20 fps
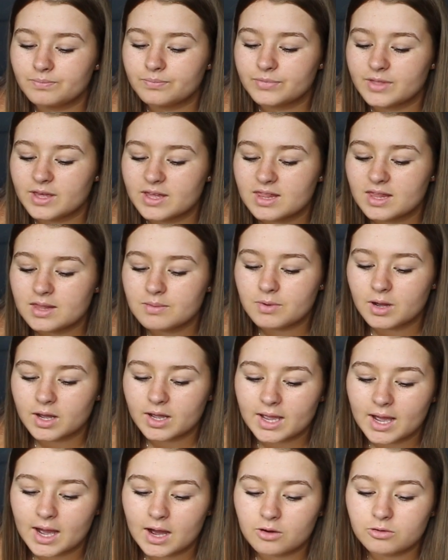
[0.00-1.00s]
This is my
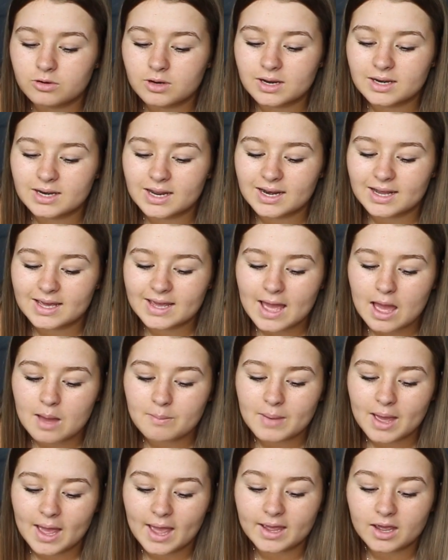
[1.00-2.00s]
account,
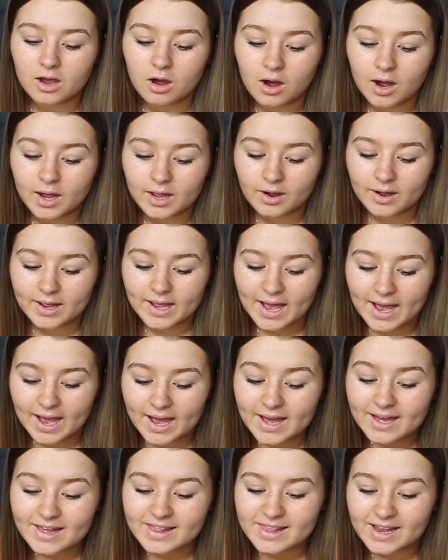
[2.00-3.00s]

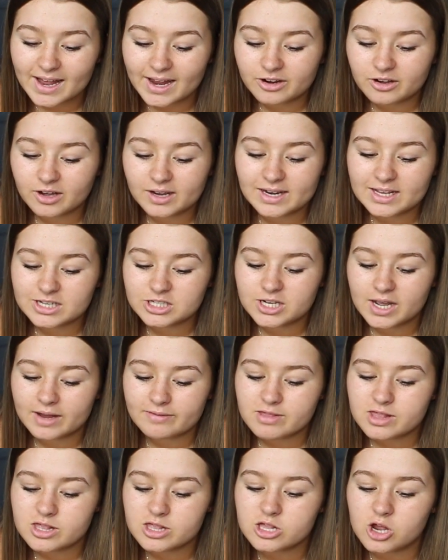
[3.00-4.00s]
lilymaiix, and I literally have
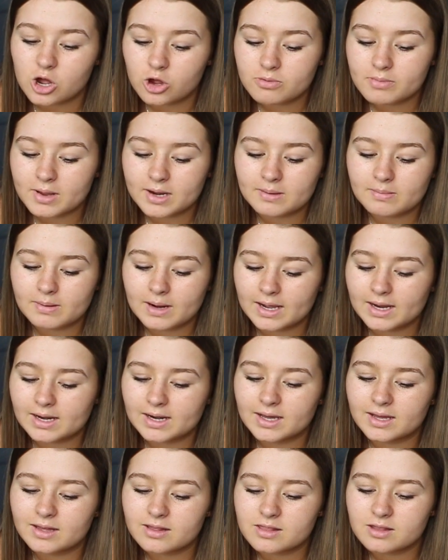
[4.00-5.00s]
so many
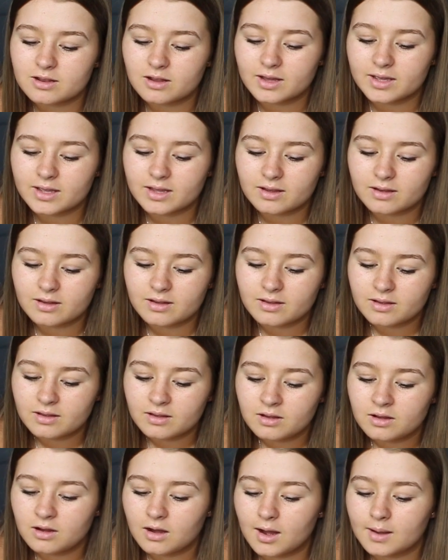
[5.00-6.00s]
playlists. Like
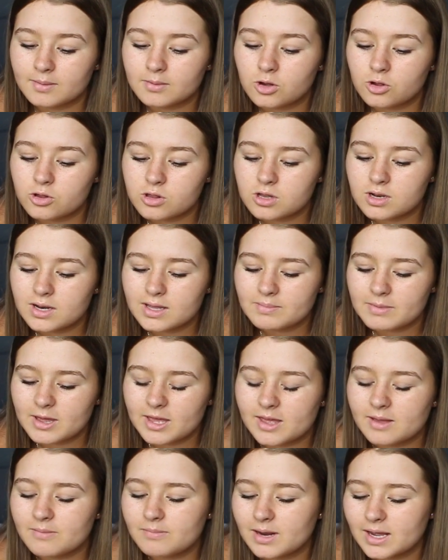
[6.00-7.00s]
I'm constantly
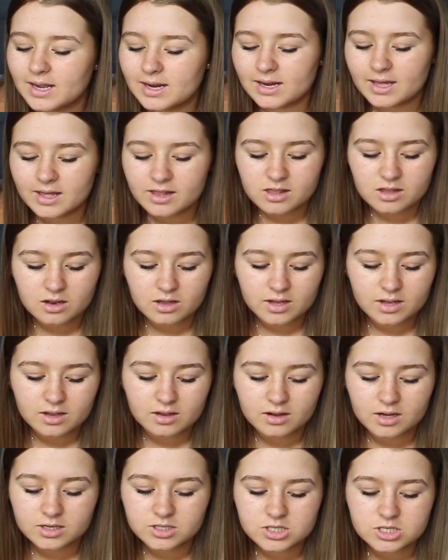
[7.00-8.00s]
making playlists. Like
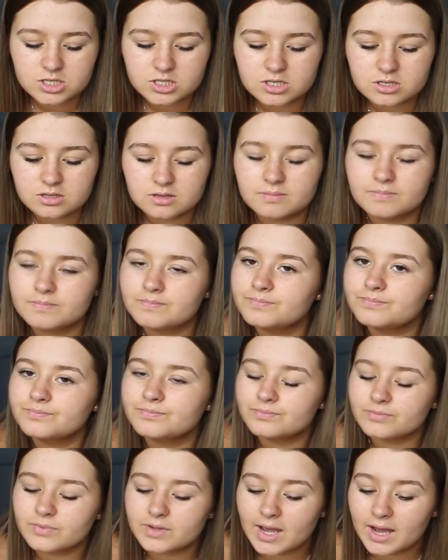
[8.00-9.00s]
I just
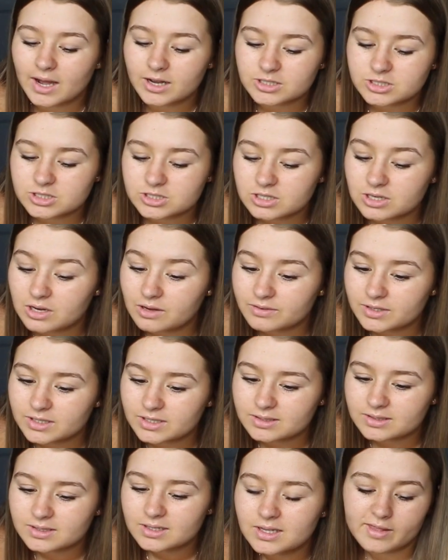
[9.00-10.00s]
love
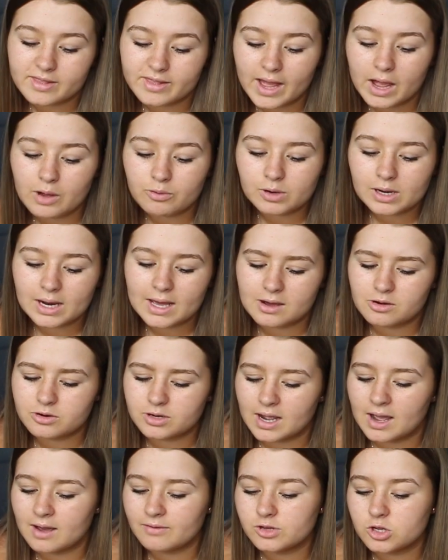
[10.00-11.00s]
it. SoundCloud,
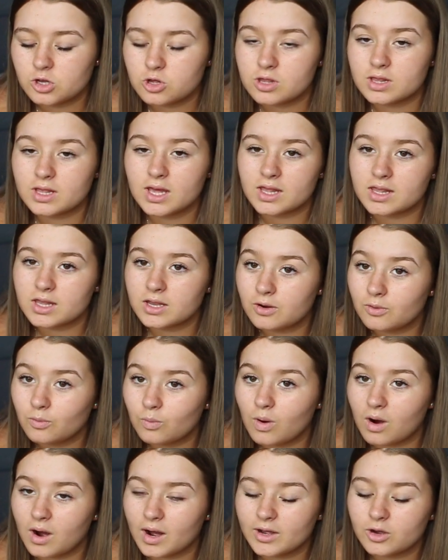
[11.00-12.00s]
I haven't used this in a
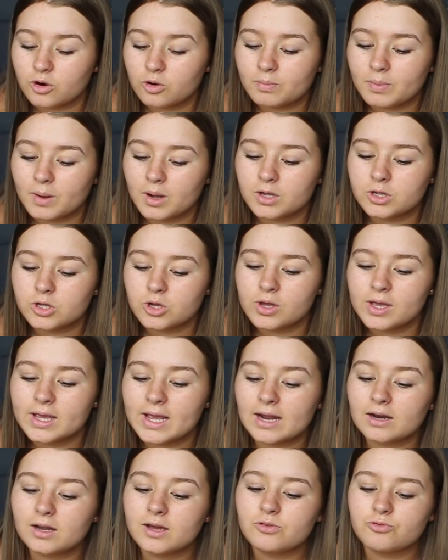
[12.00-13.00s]
while, but you can
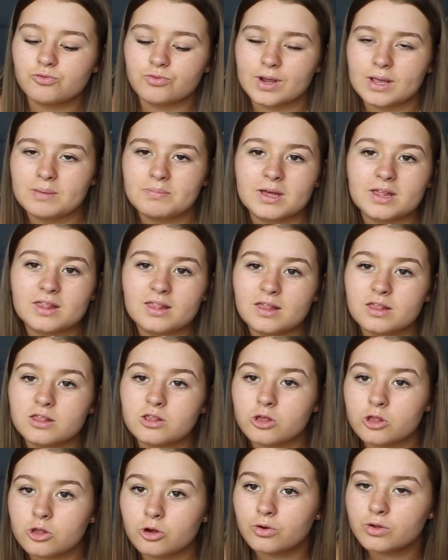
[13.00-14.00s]
get like remixes
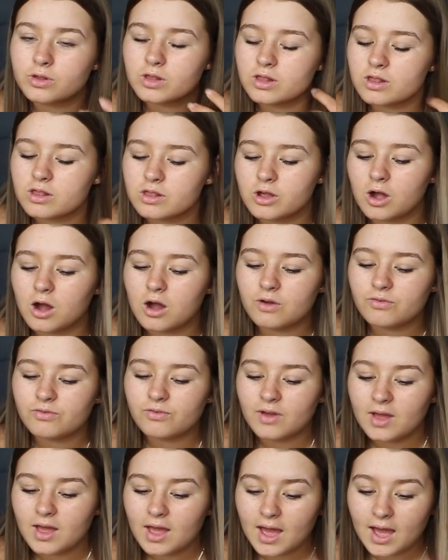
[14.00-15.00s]
to songs and stuff,
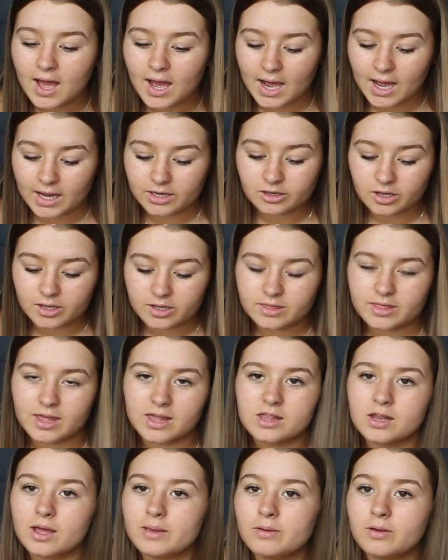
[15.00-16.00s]
and like
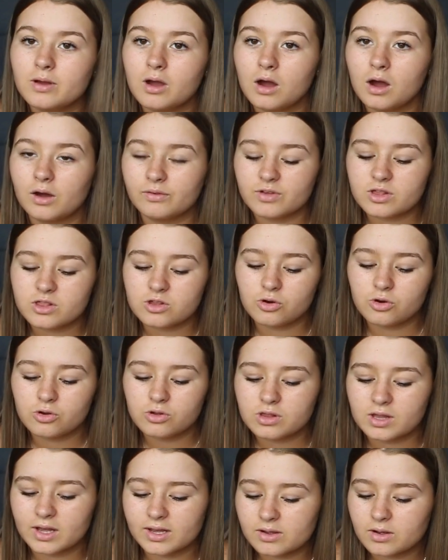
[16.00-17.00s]
there's like other
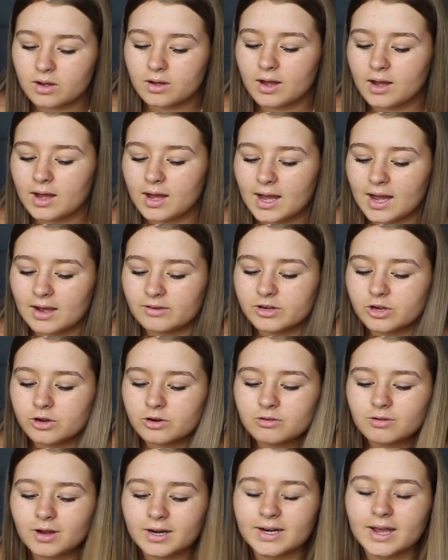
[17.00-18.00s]
songs like
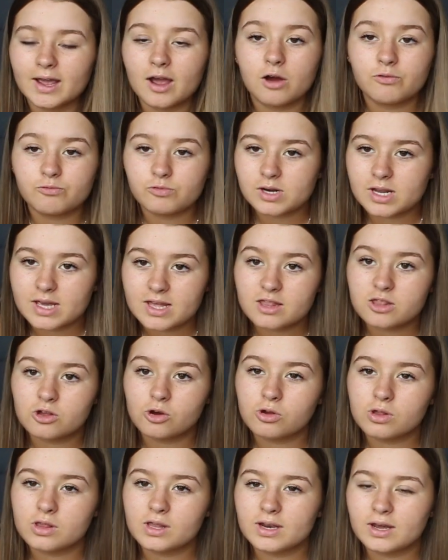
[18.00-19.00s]
Ariana Grande unreleased
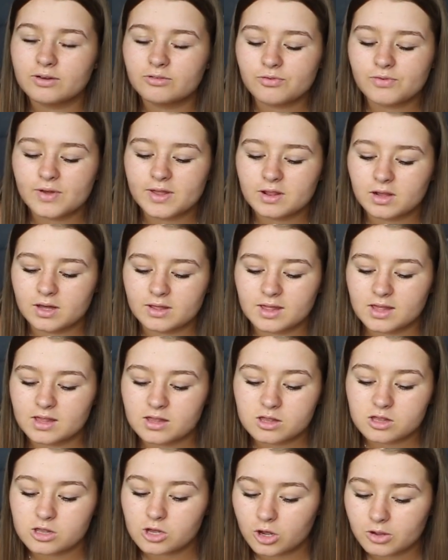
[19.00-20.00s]
songs and everything, like there's
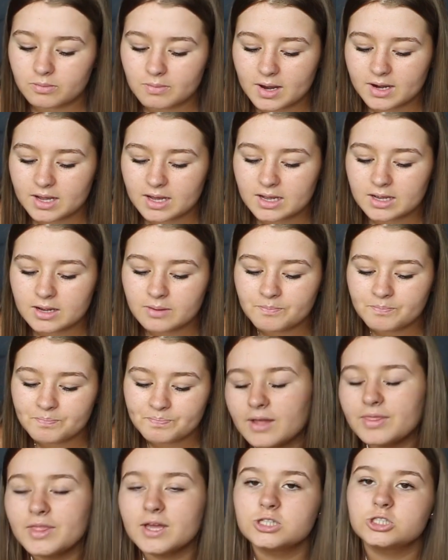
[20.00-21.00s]
so many.
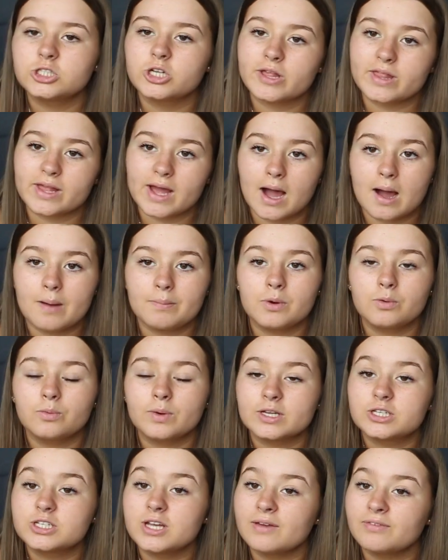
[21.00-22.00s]
And then Shazam,
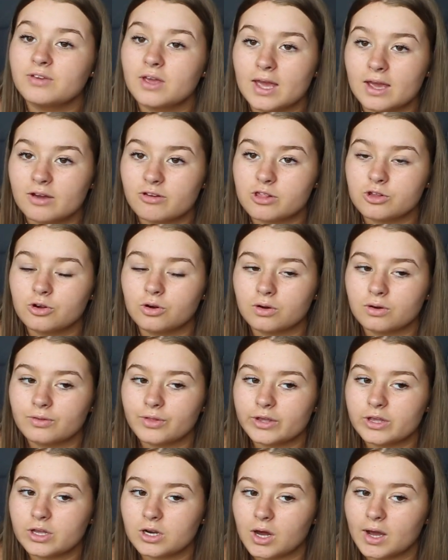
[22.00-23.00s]
which if you hear a song
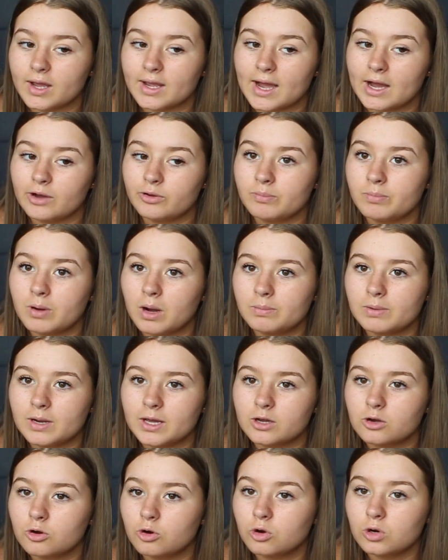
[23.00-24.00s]
that you like out in
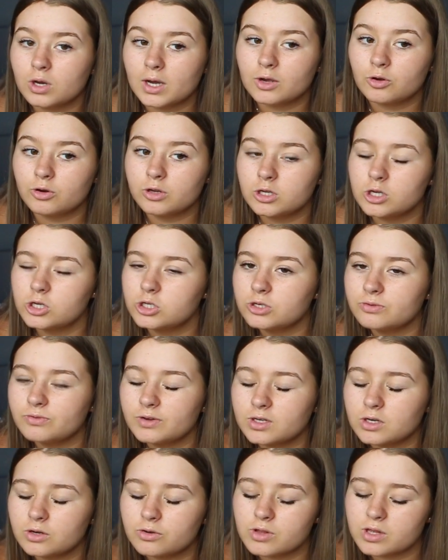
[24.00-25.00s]
public or like on a YouTube
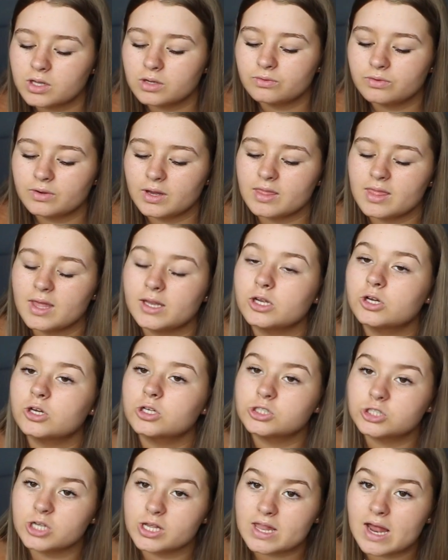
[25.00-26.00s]
video or something, then you
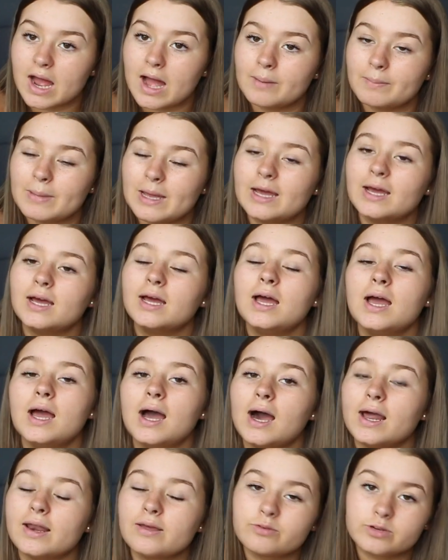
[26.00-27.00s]
can Shazam it
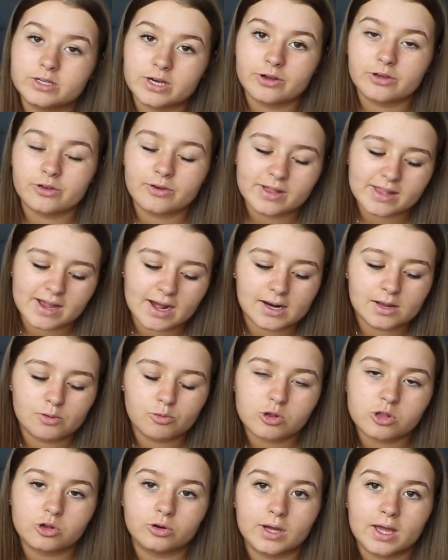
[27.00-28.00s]
and it will tell you exactly
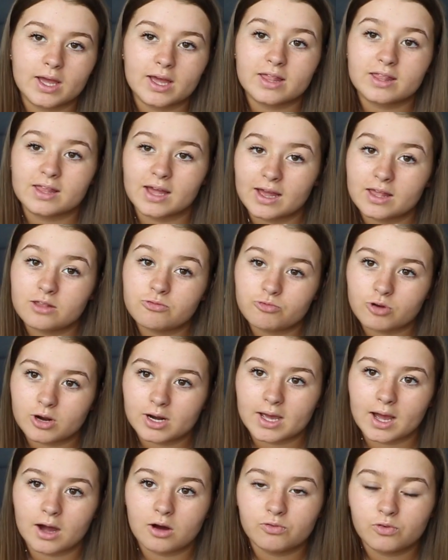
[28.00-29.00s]
what song it is. That is
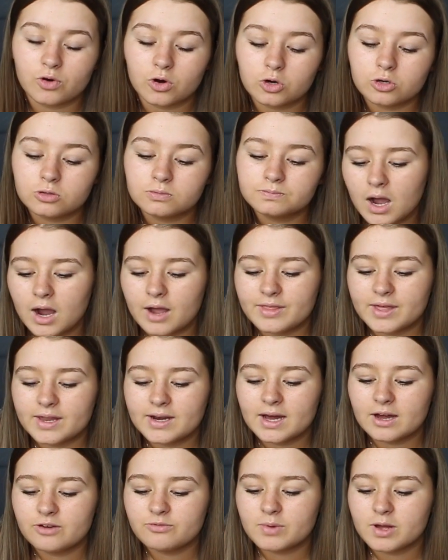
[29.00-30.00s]
really helpful. I then
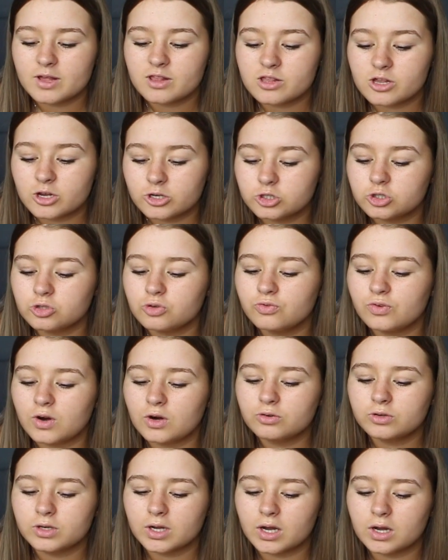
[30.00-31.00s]
have my social
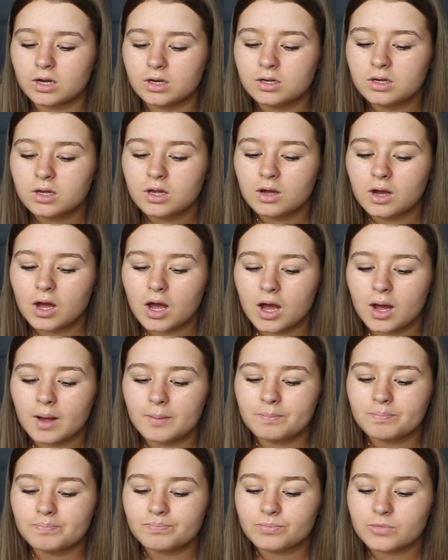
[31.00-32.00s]
folder.
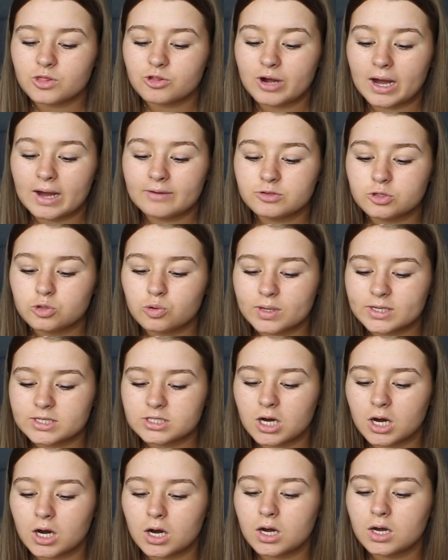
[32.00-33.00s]
So I have Twitter.
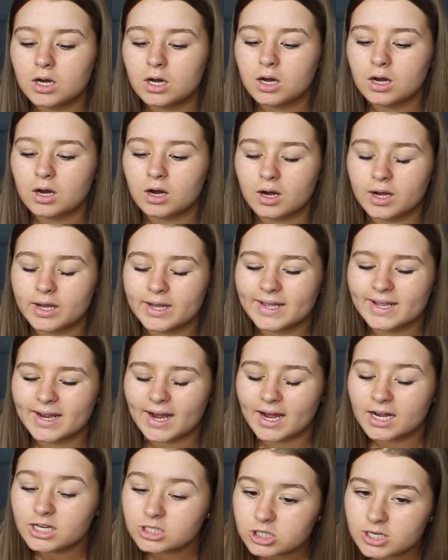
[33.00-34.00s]
I
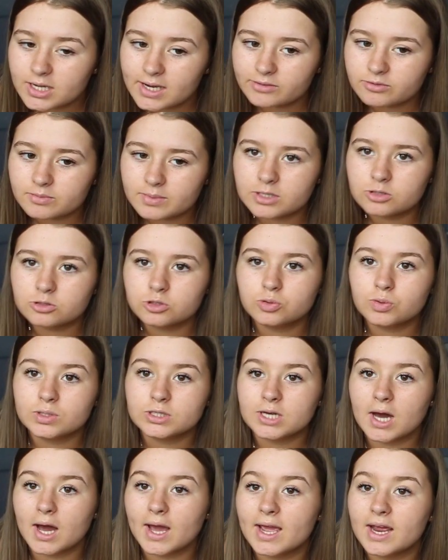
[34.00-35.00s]
actually haven't been on
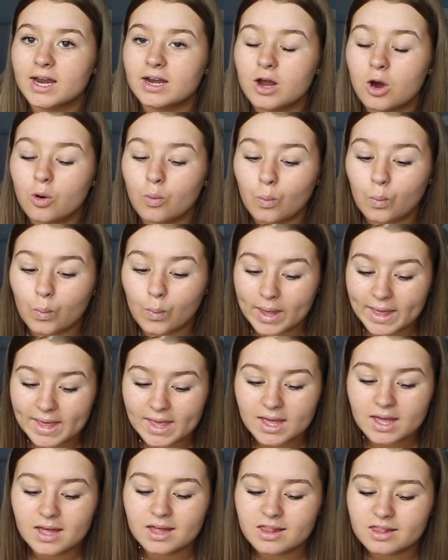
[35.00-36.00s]
Twitter in
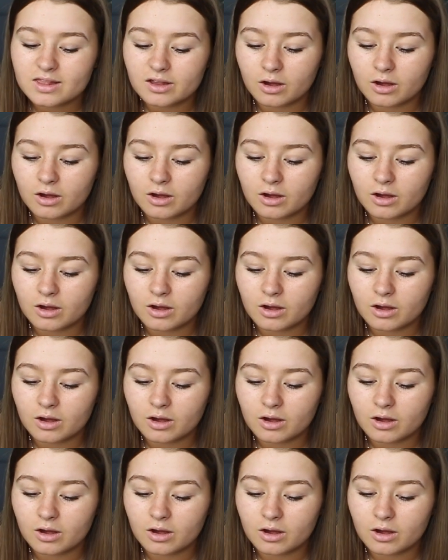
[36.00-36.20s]
weeks.